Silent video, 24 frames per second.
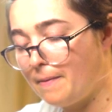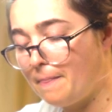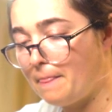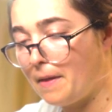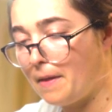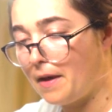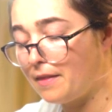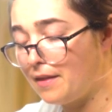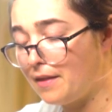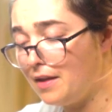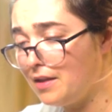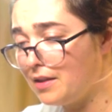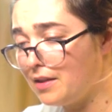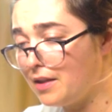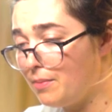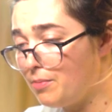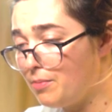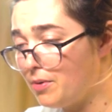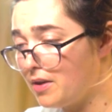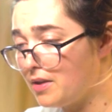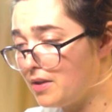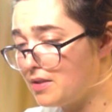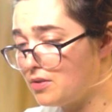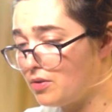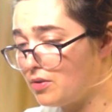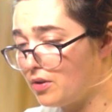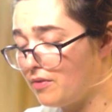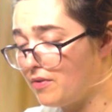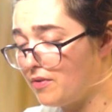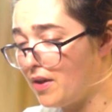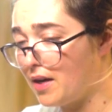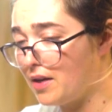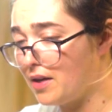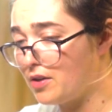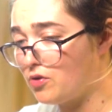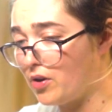I think Libra is sort of
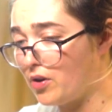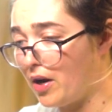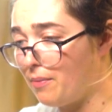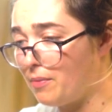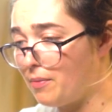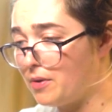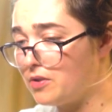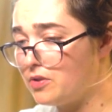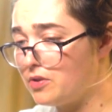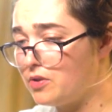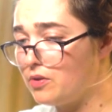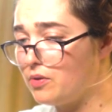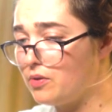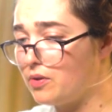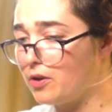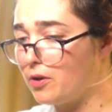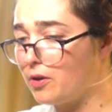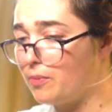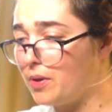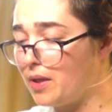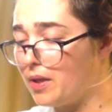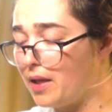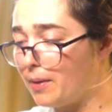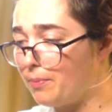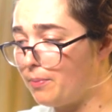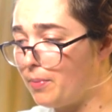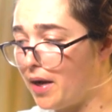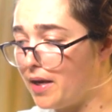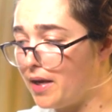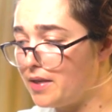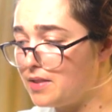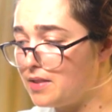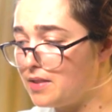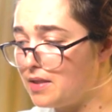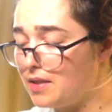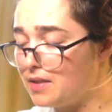that entrapment too, a little bit like
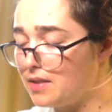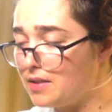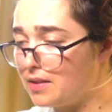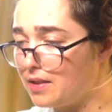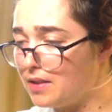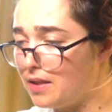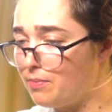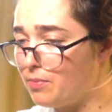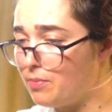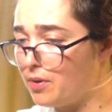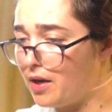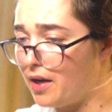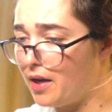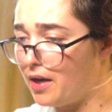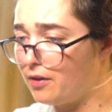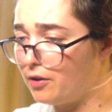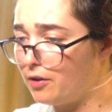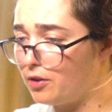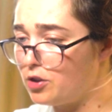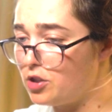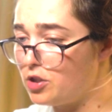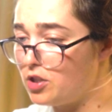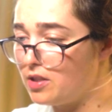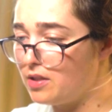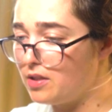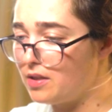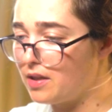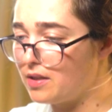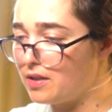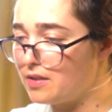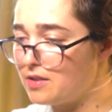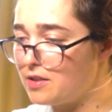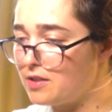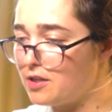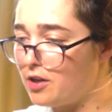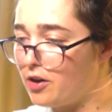Pisces, Libra energy
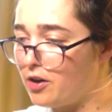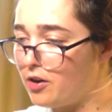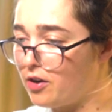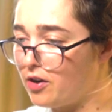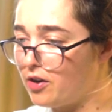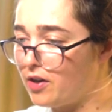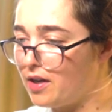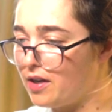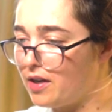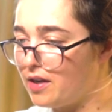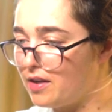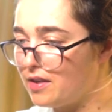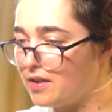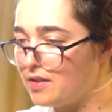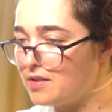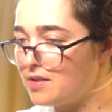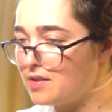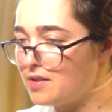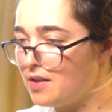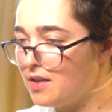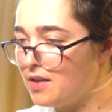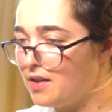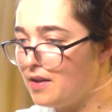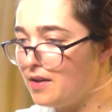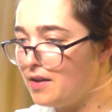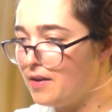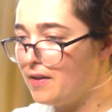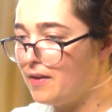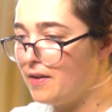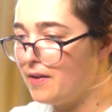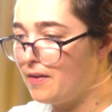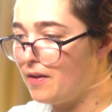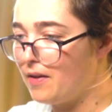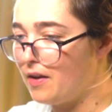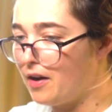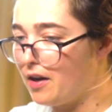that's here is
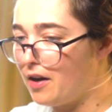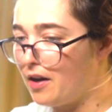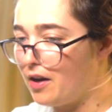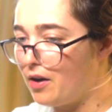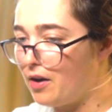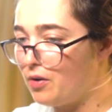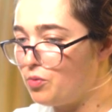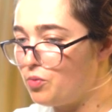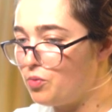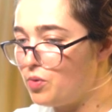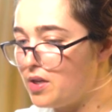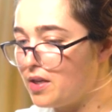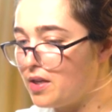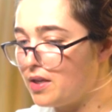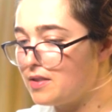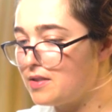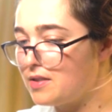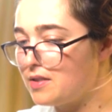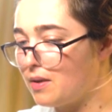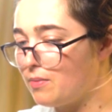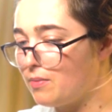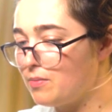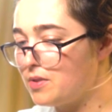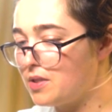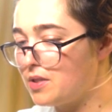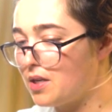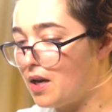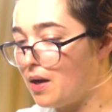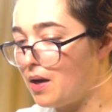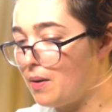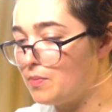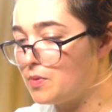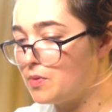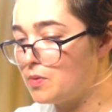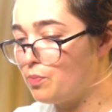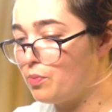we can
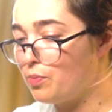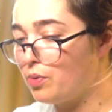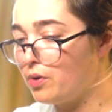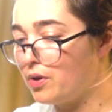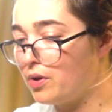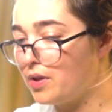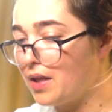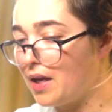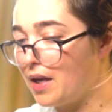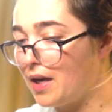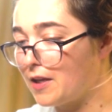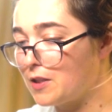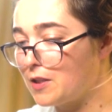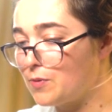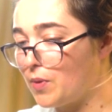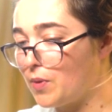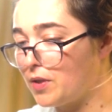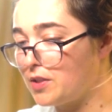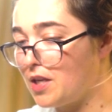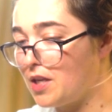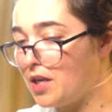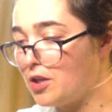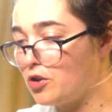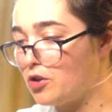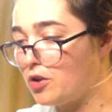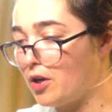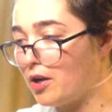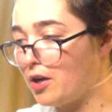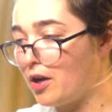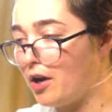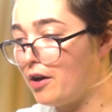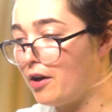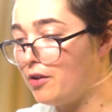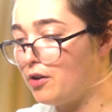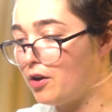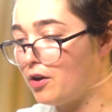sometimes put that expectation on
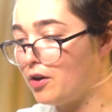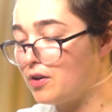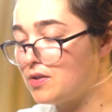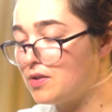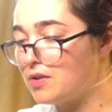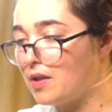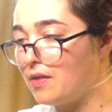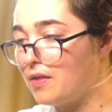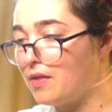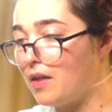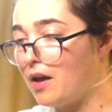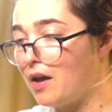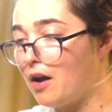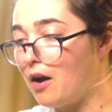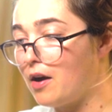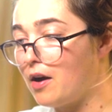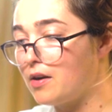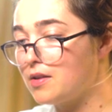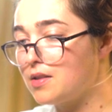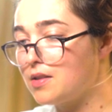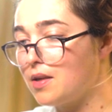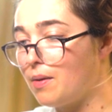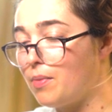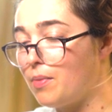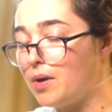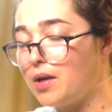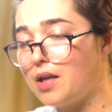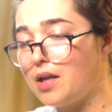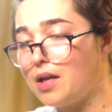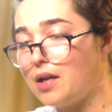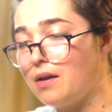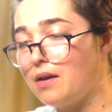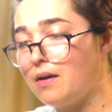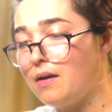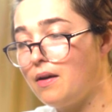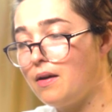others that they are
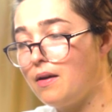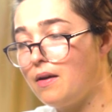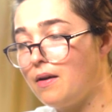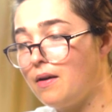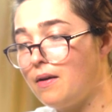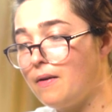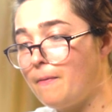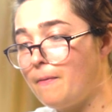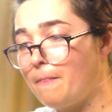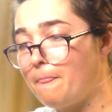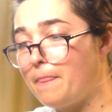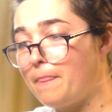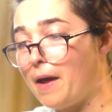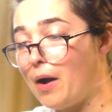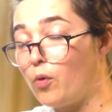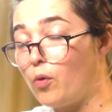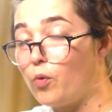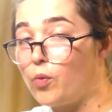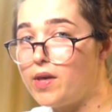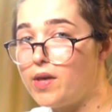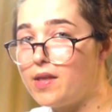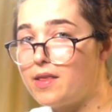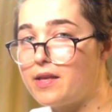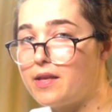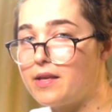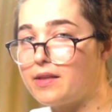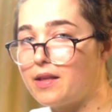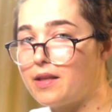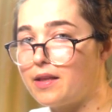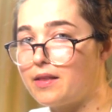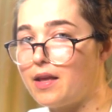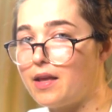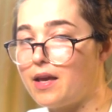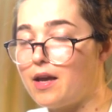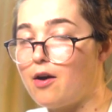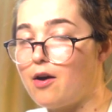somebody that we think
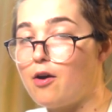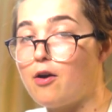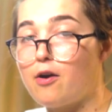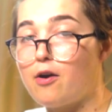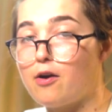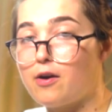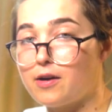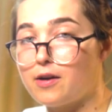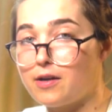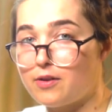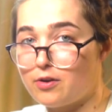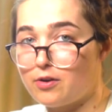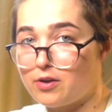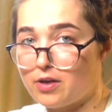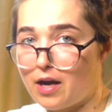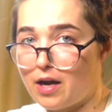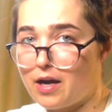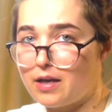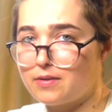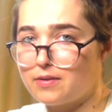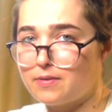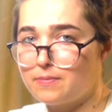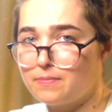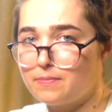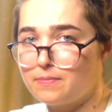that they are and they're not.